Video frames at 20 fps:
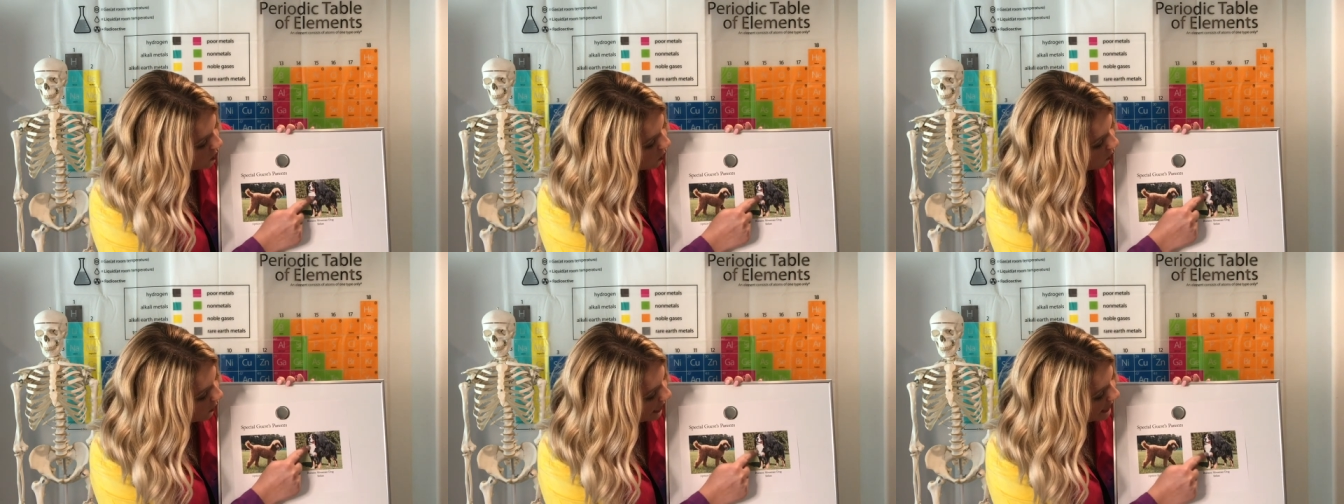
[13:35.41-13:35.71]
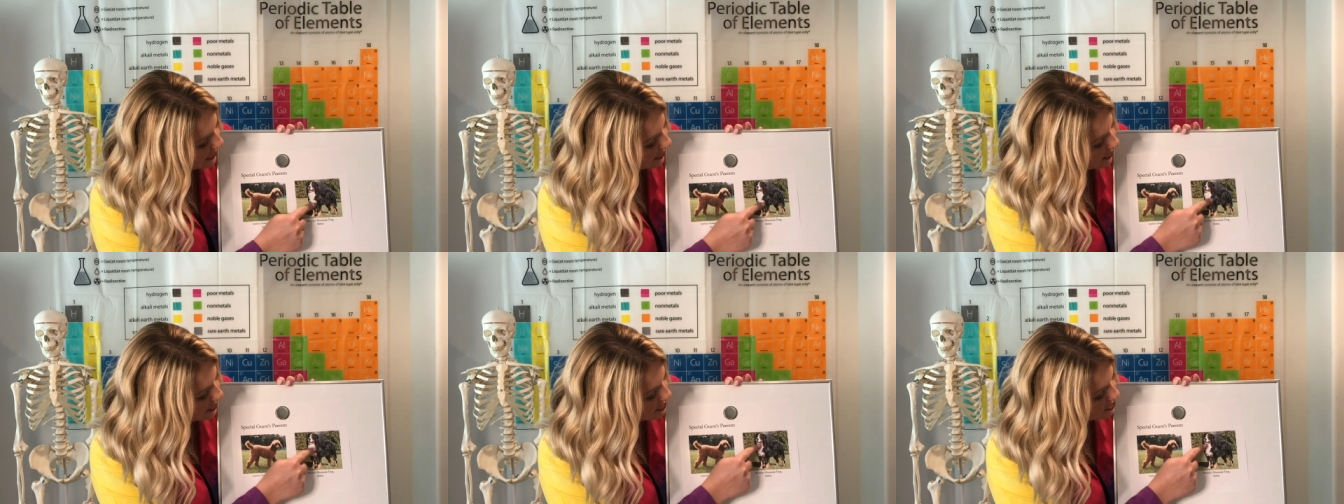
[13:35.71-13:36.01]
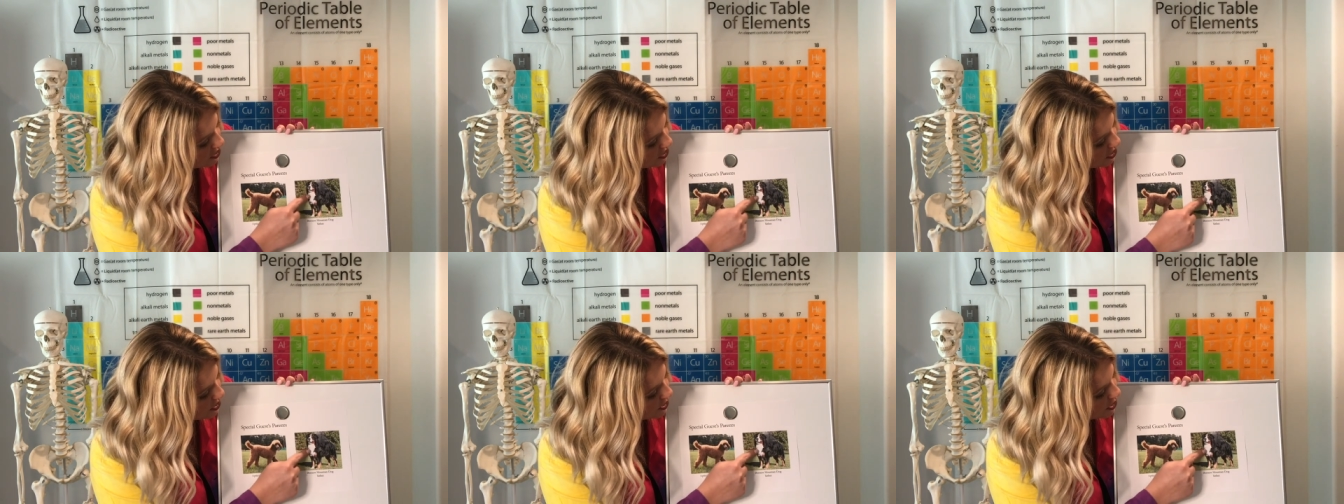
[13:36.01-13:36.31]
white on
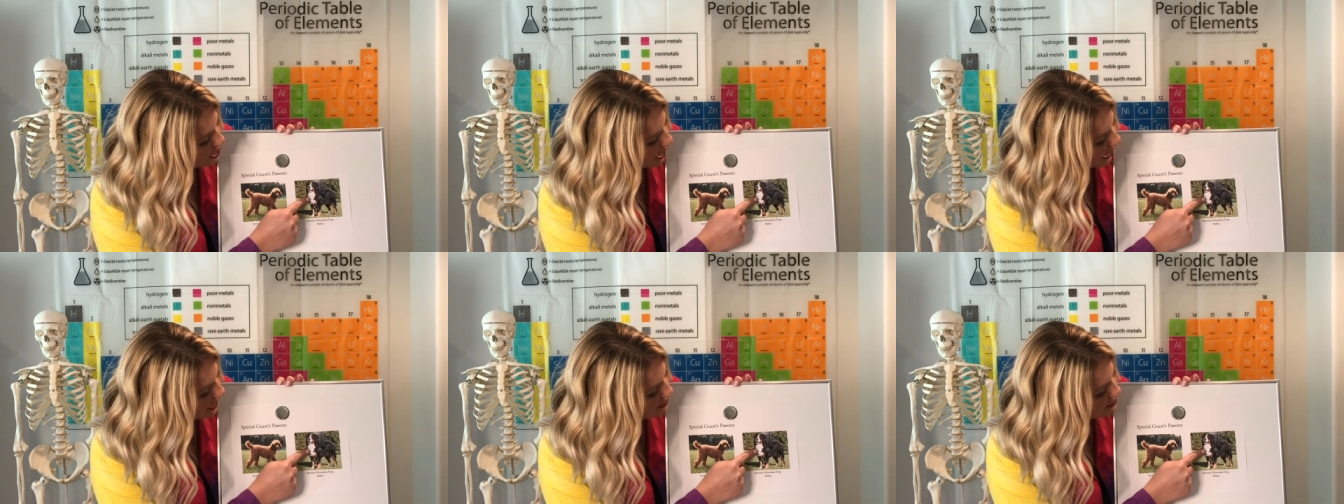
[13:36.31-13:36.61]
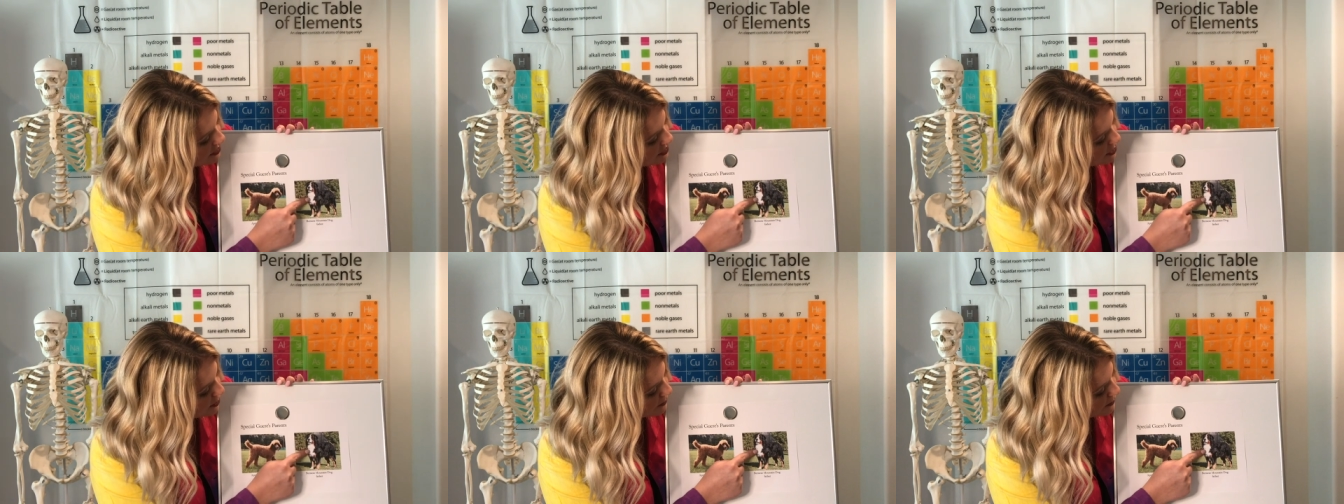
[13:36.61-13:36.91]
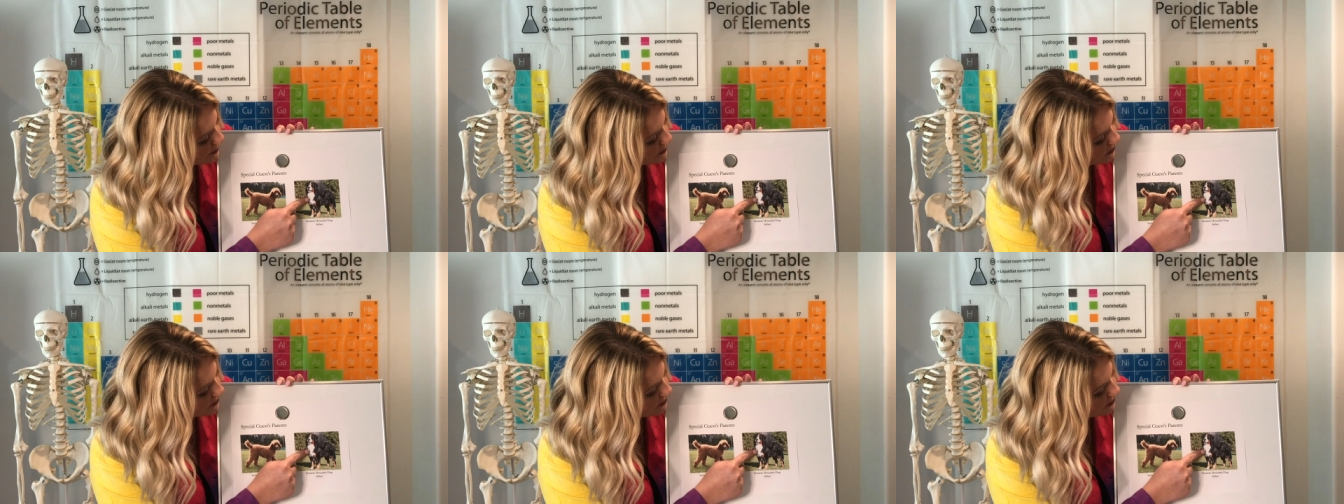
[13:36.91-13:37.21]
his chest,
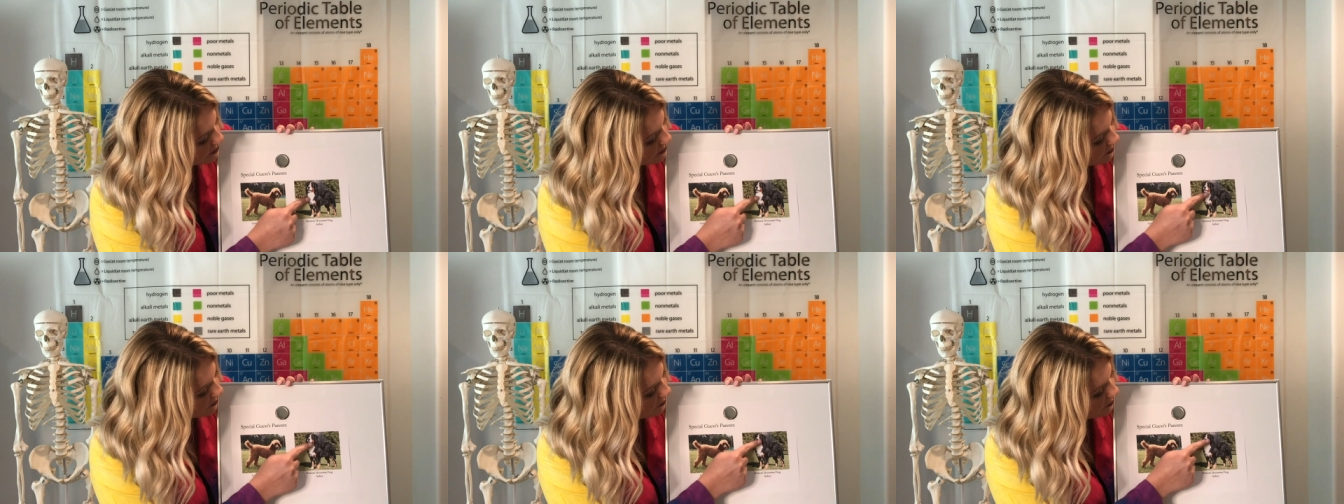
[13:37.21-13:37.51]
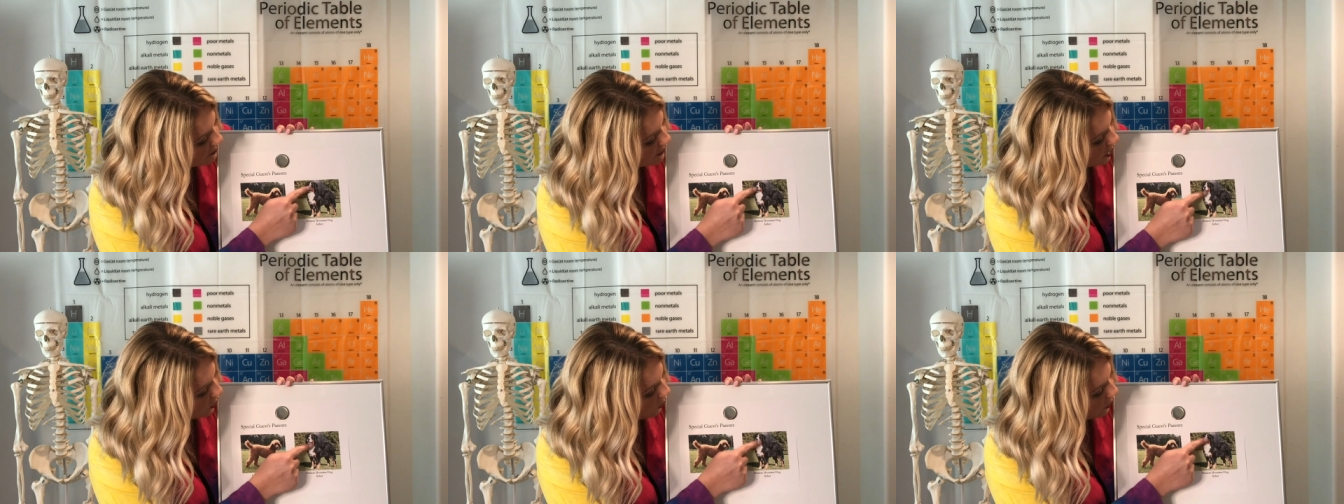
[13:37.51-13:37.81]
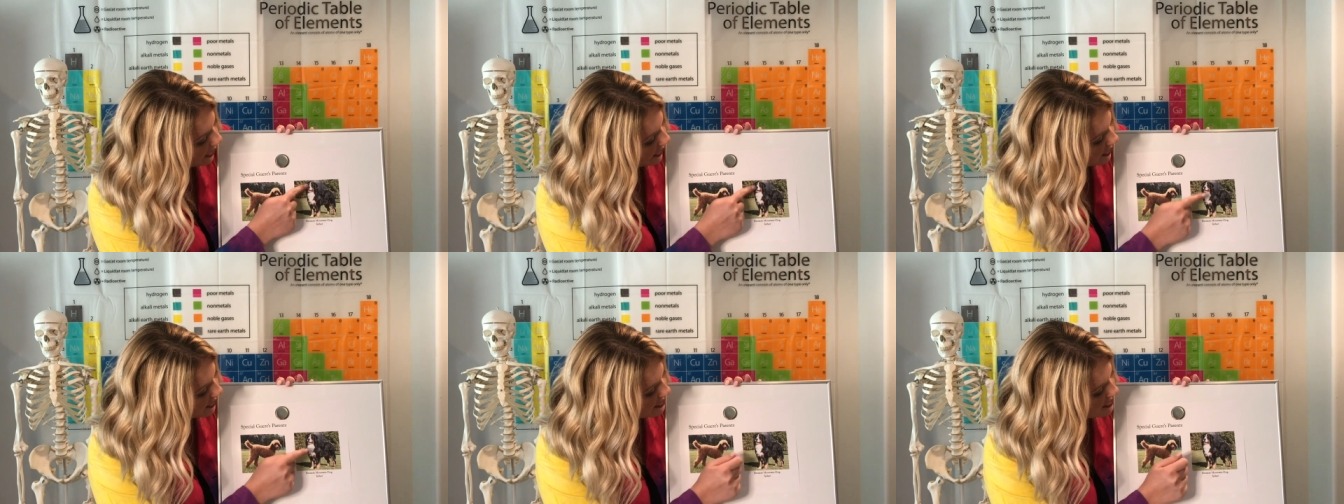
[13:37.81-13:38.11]

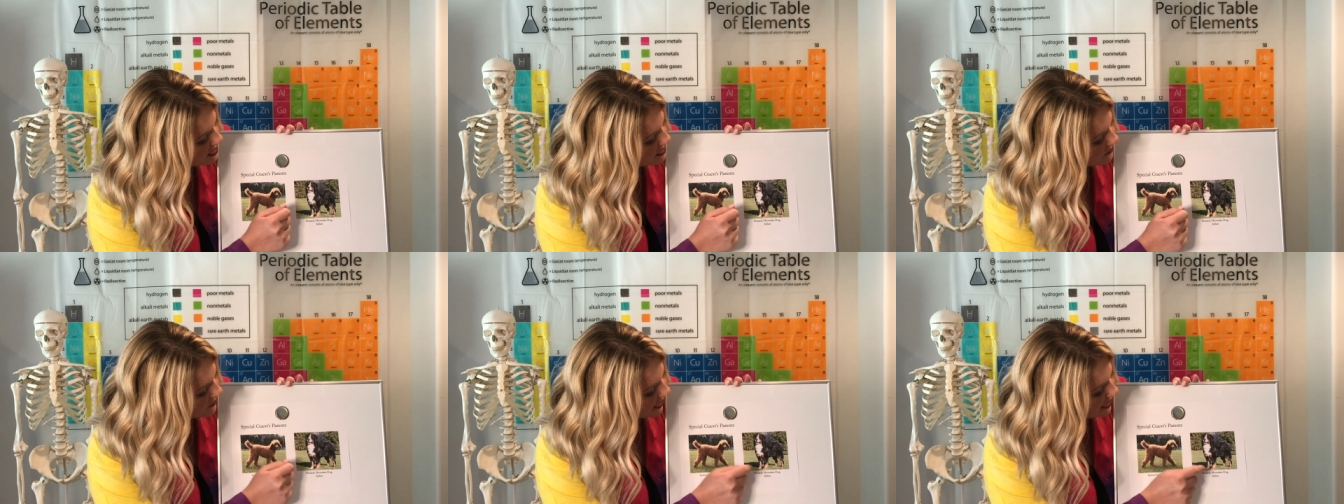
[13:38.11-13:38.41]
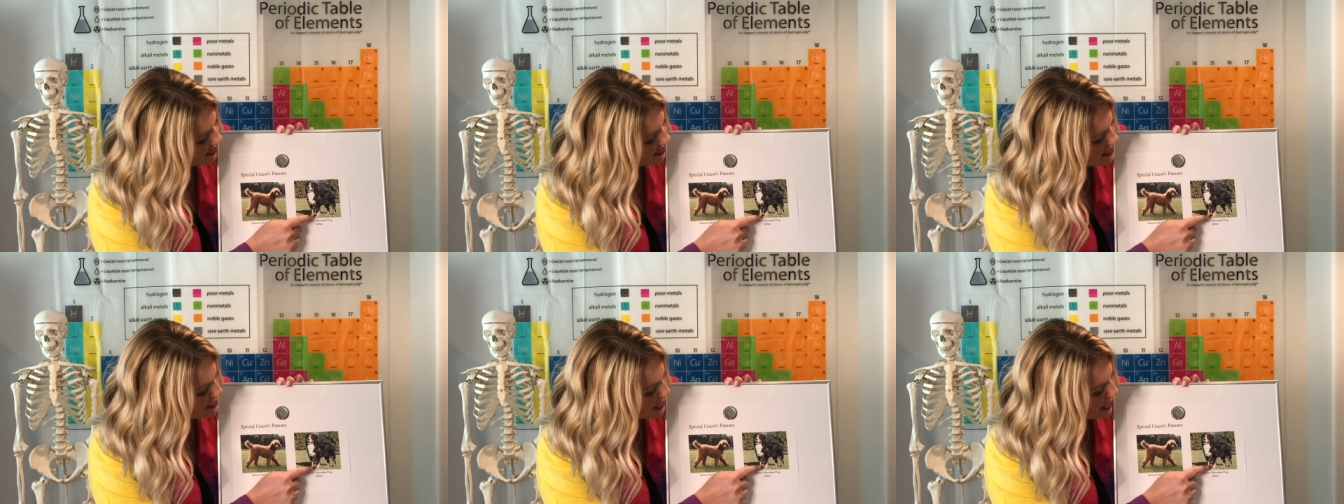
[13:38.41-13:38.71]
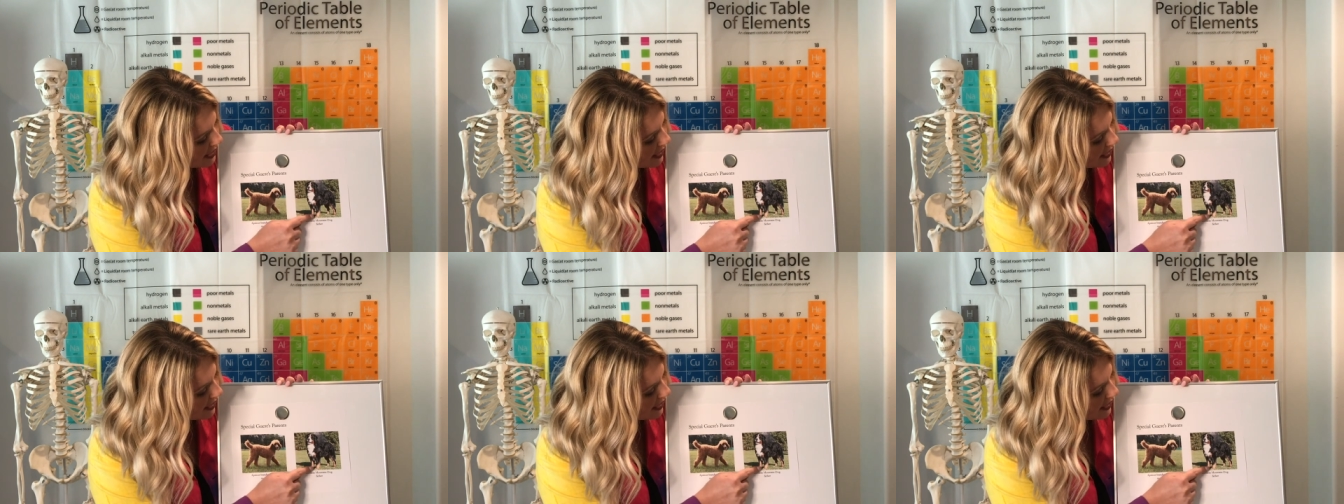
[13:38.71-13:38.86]
white on his face,